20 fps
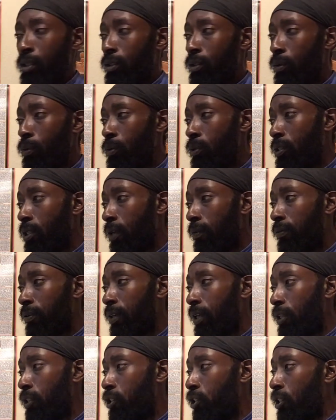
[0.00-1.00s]

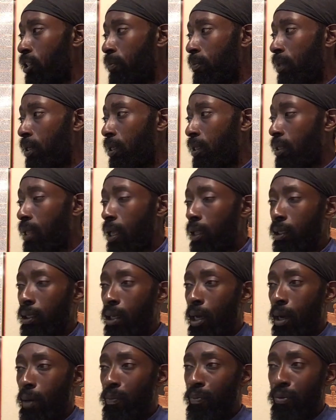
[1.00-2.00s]
27 at
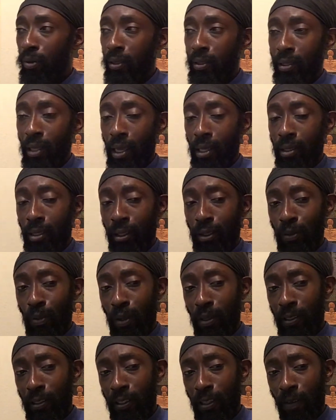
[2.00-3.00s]
gmail.com,
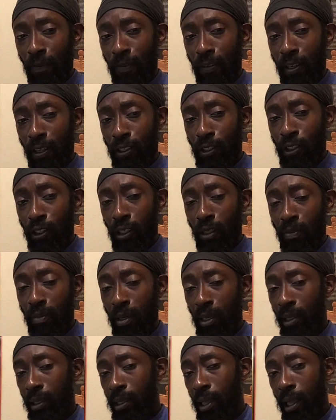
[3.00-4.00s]
PriestIsaac27 at
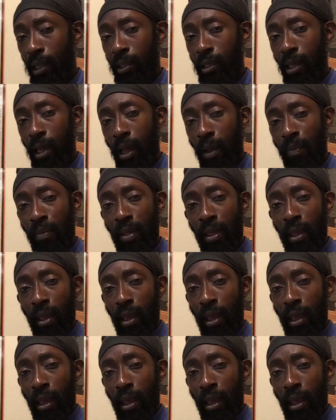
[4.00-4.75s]
gmail.com.